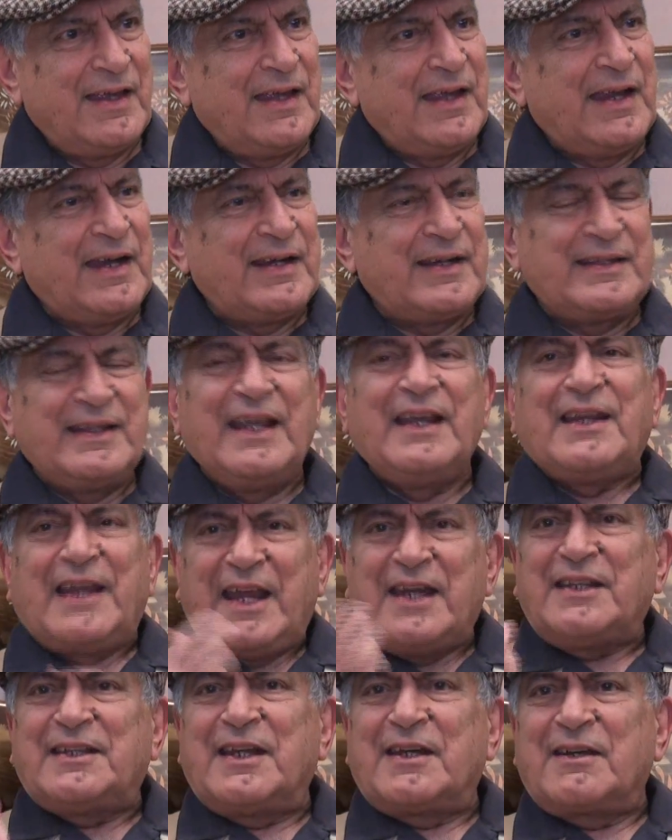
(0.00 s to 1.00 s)
And they
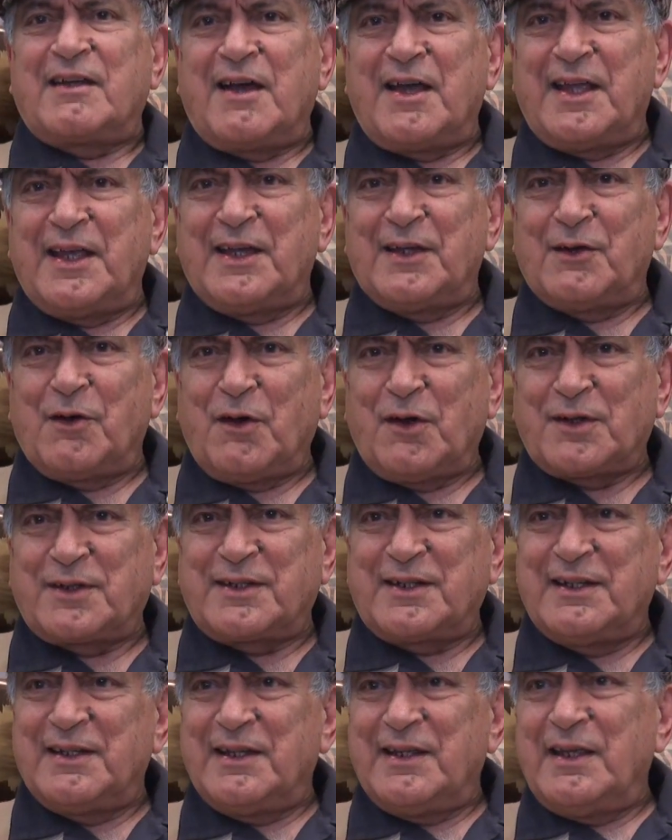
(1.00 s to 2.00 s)
liked that guy a
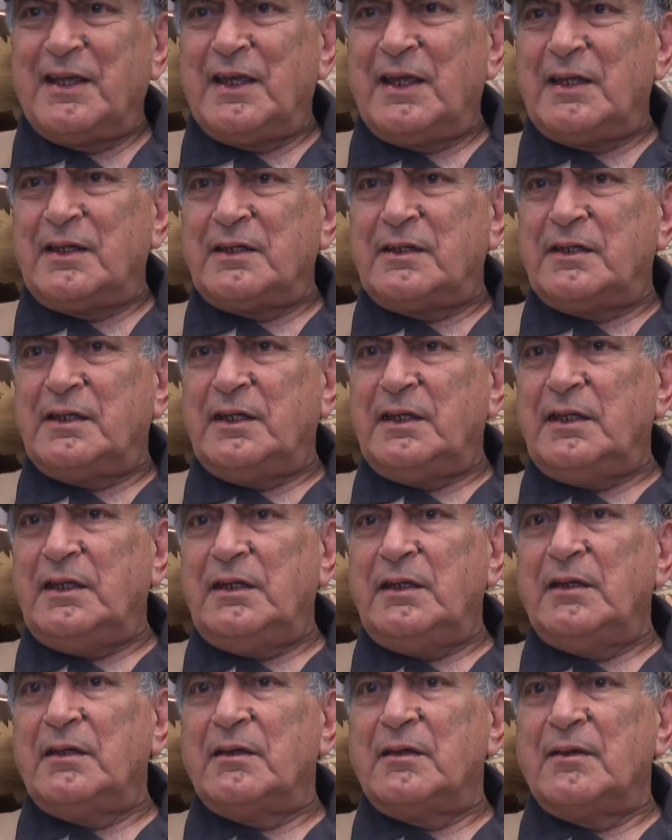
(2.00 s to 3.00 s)
lot. And
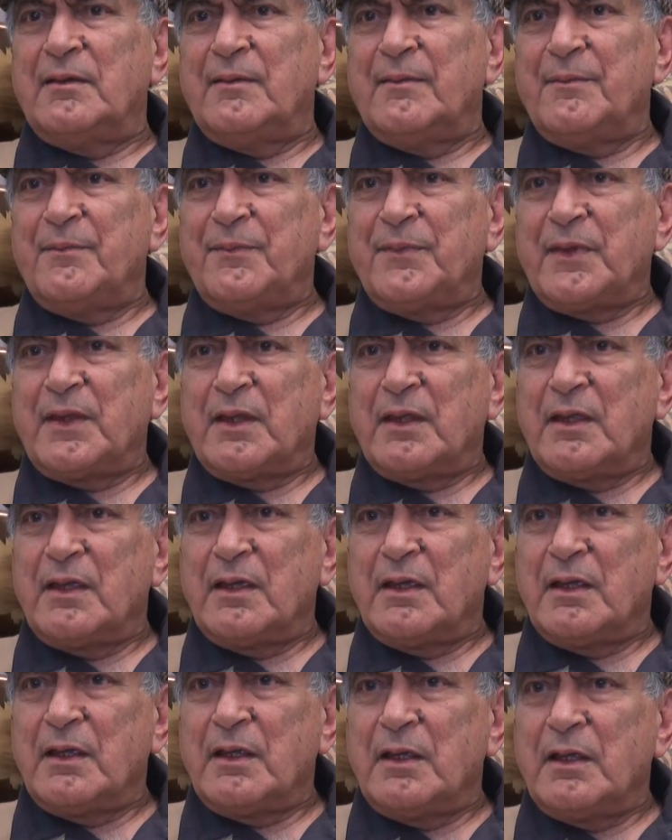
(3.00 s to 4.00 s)
he
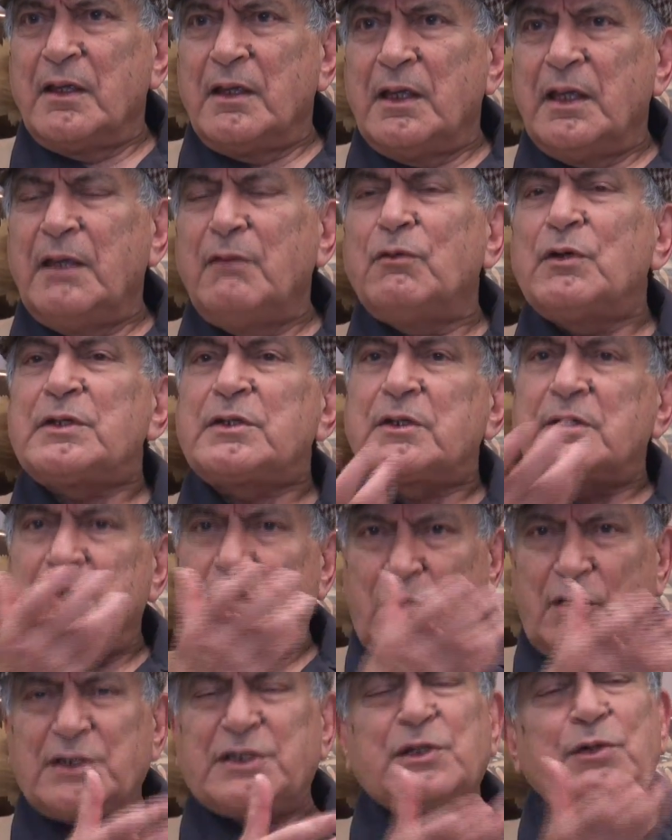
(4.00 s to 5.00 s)
was
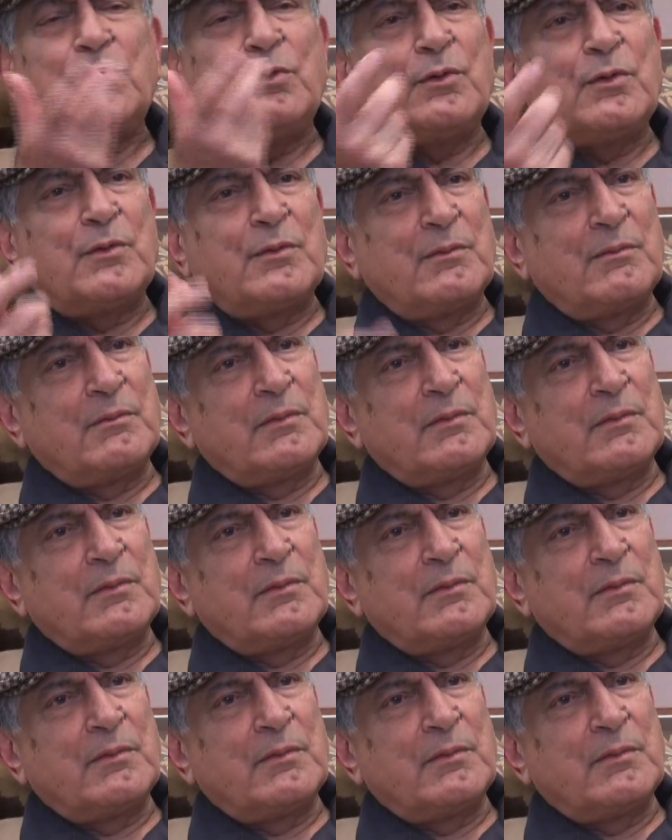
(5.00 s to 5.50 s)
also